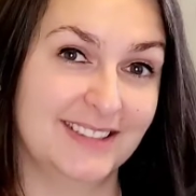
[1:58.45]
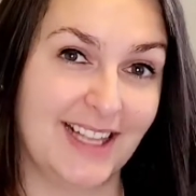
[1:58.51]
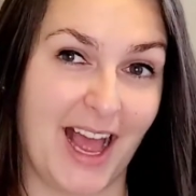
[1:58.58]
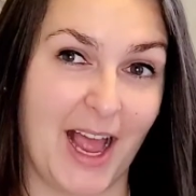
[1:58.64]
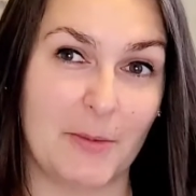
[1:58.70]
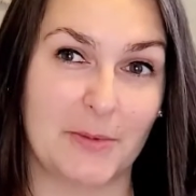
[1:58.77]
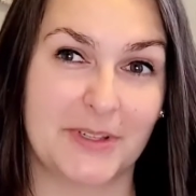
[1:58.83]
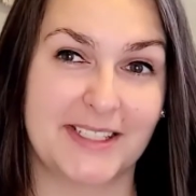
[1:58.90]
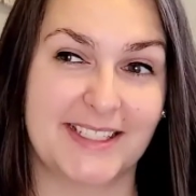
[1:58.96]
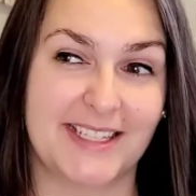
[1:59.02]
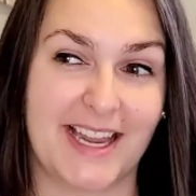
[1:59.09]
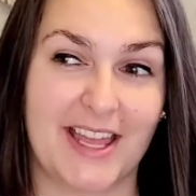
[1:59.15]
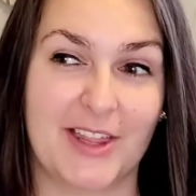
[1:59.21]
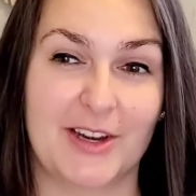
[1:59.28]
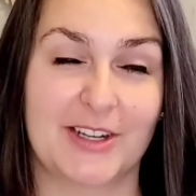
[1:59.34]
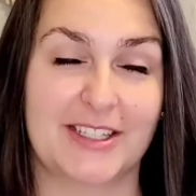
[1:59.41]
I will
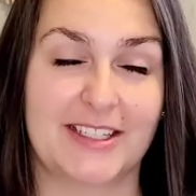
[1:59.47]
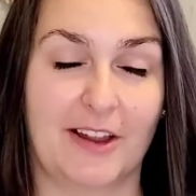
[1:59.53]
say there's